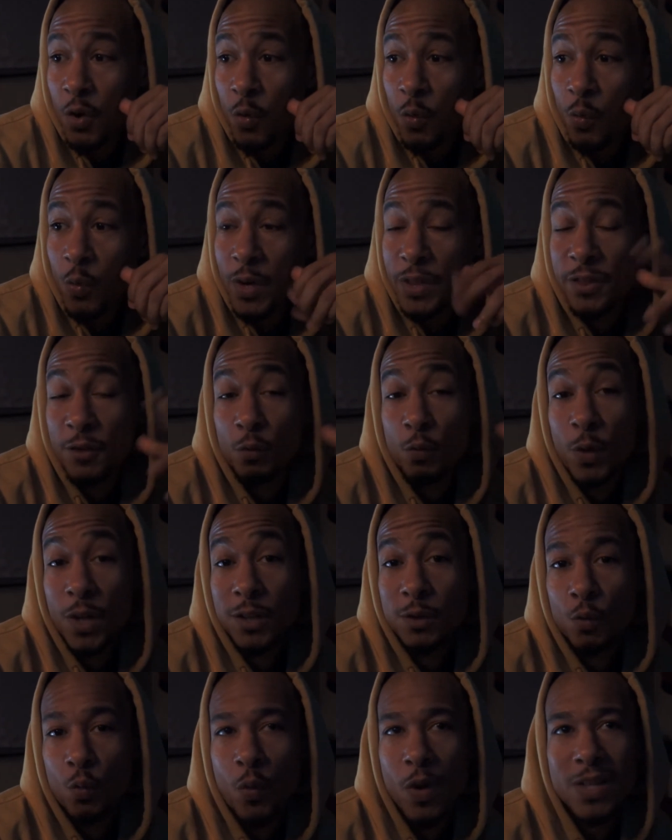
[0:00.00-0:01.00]
with
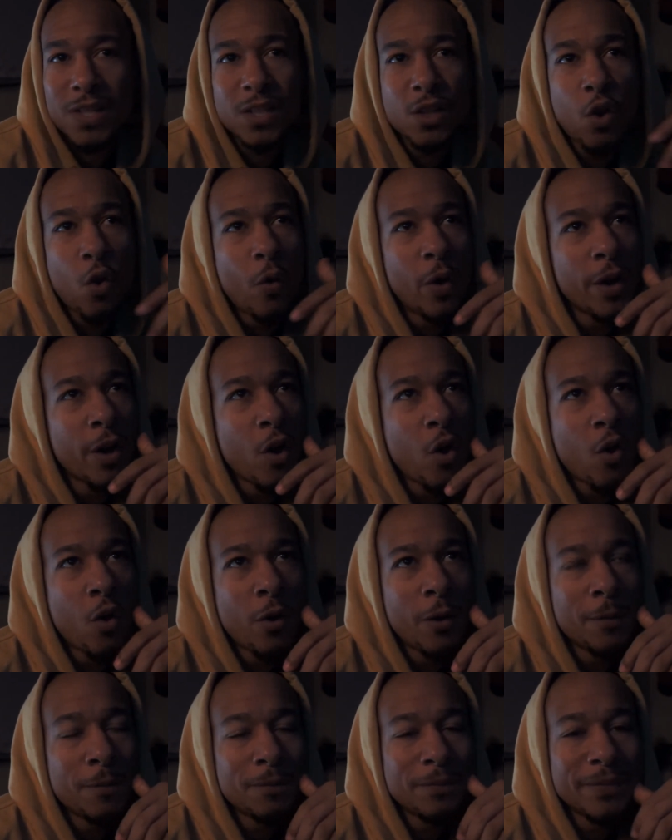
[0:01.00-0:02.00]
what's going
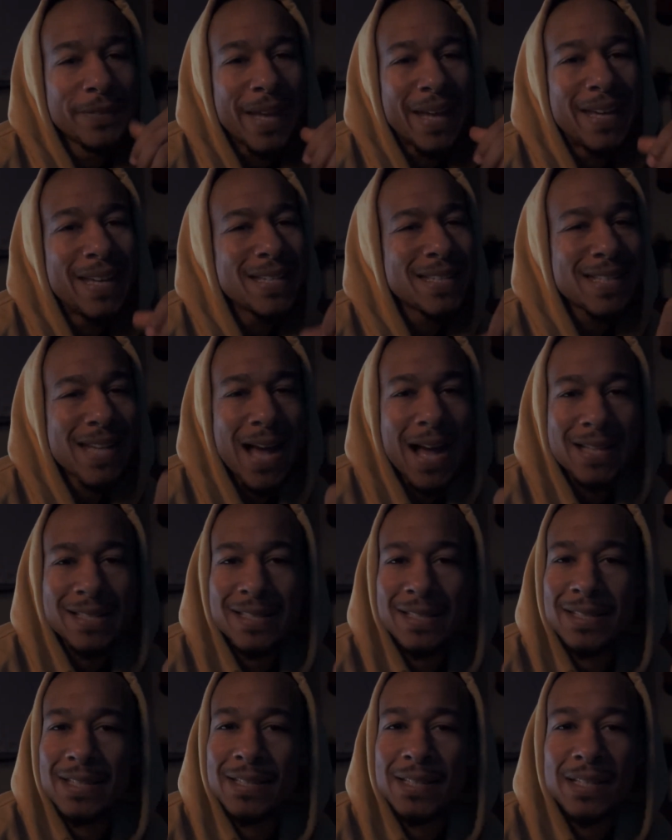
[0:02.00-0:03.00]
on. Like, his
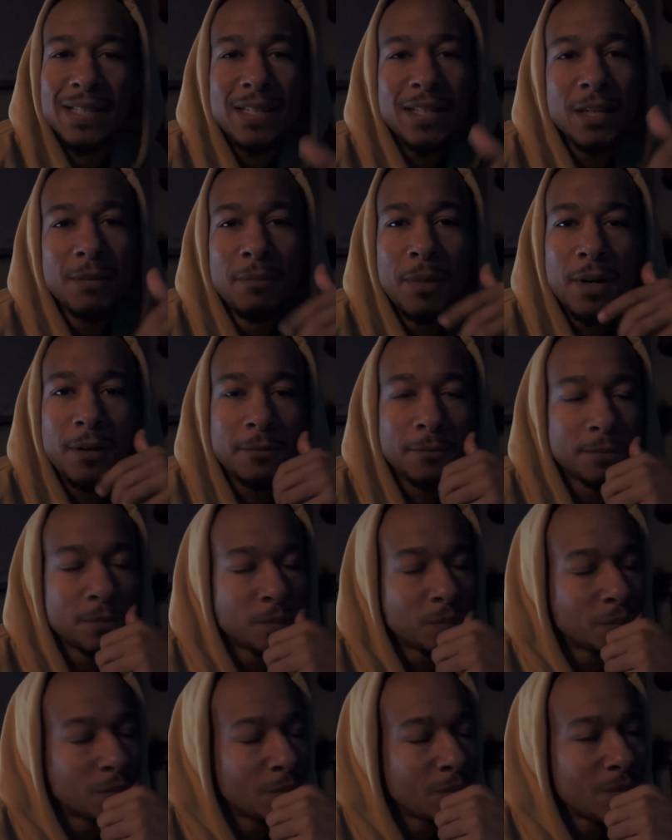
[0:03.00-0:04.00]
conscience is eating him up.
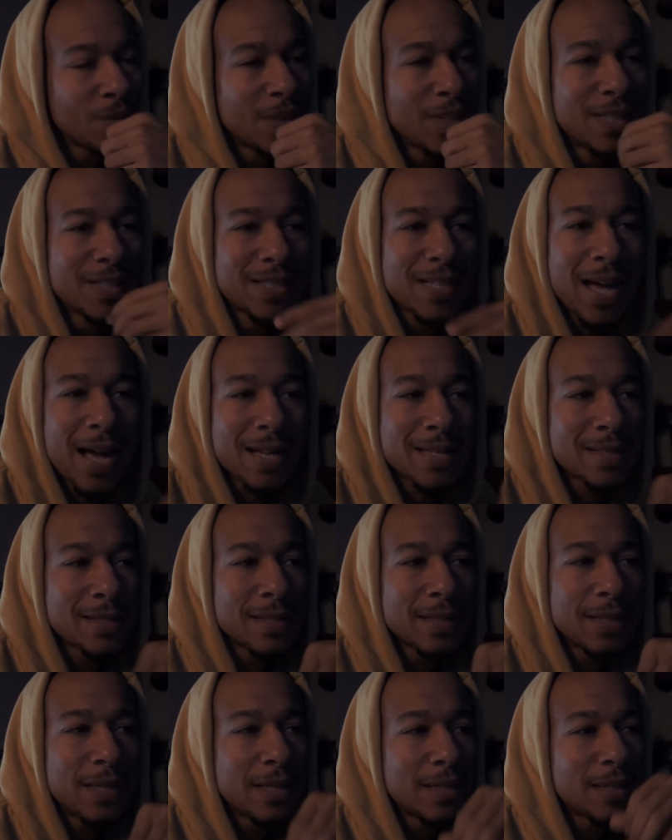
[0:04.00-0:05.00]
His conscience
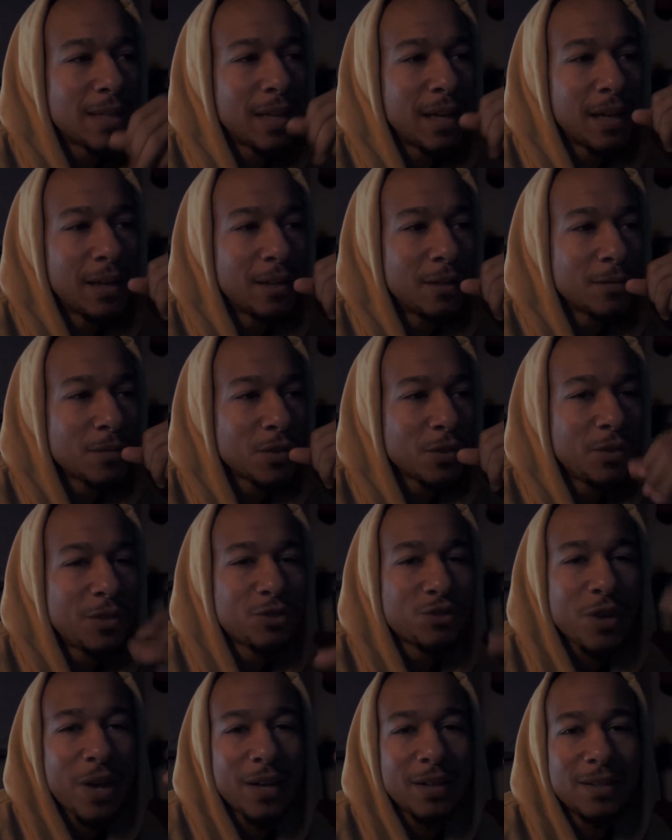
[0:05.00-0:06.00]
is killing him. So
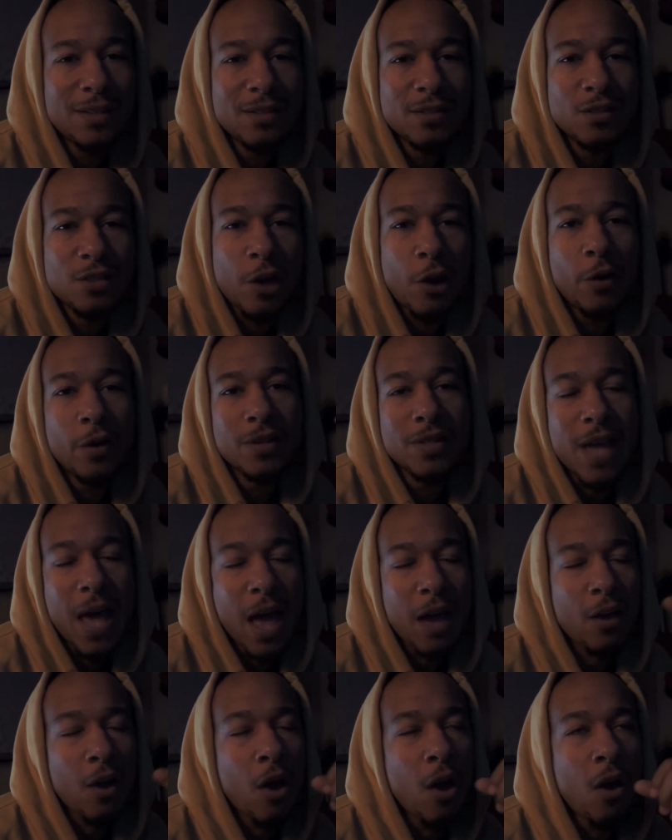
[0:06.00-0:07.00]
he's turning to
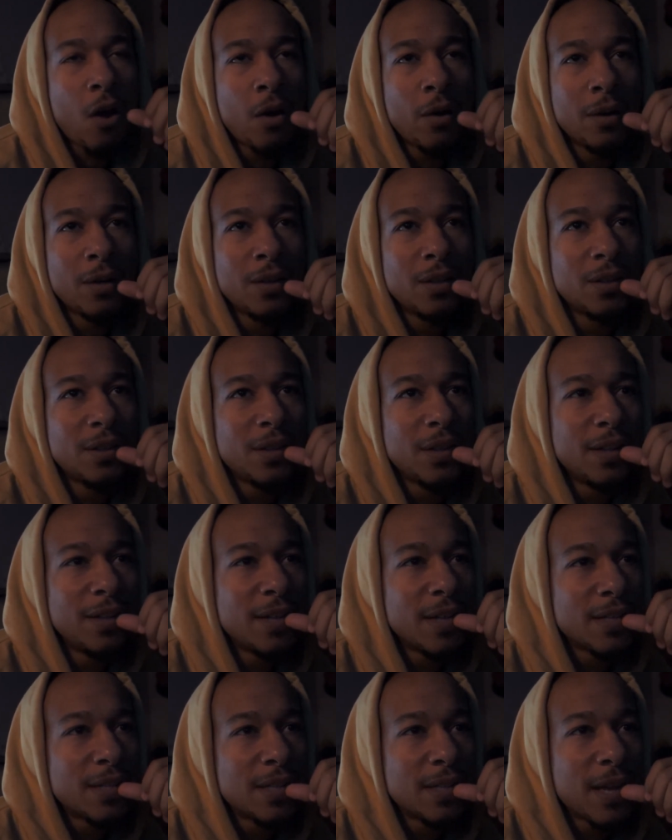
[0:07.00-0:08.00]
alcohol and
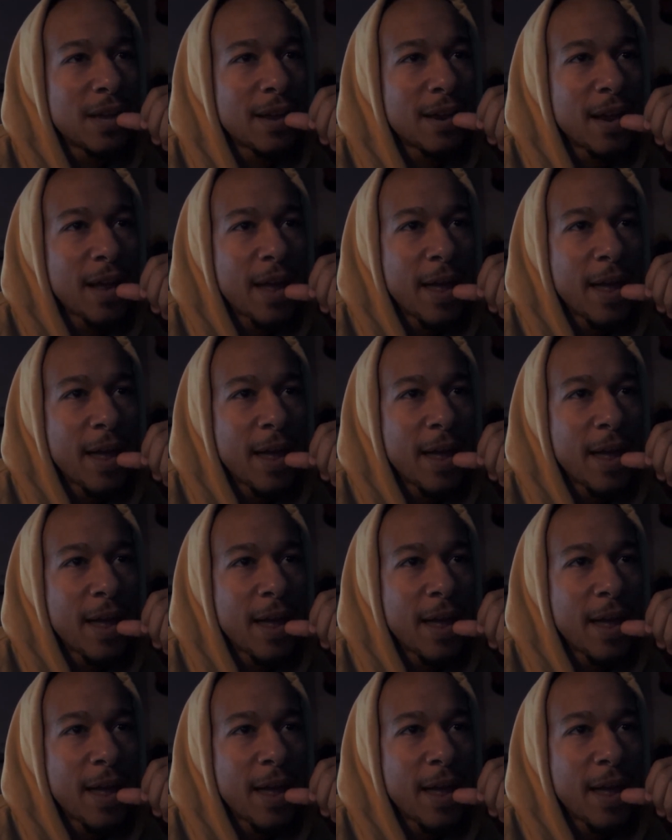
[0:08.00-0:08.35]
this and that.